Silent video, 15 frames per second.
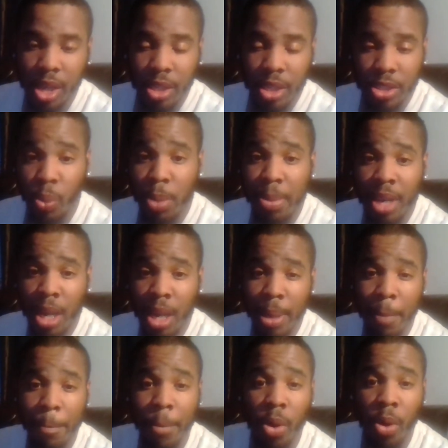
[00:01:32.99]
So we become
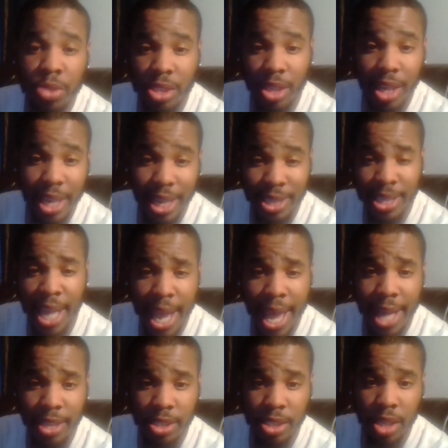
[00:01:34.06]
emotionally
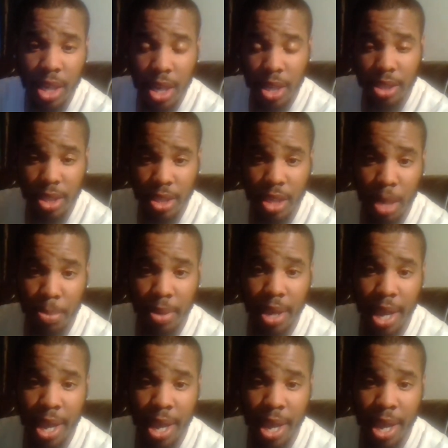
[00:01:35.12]
attached to something.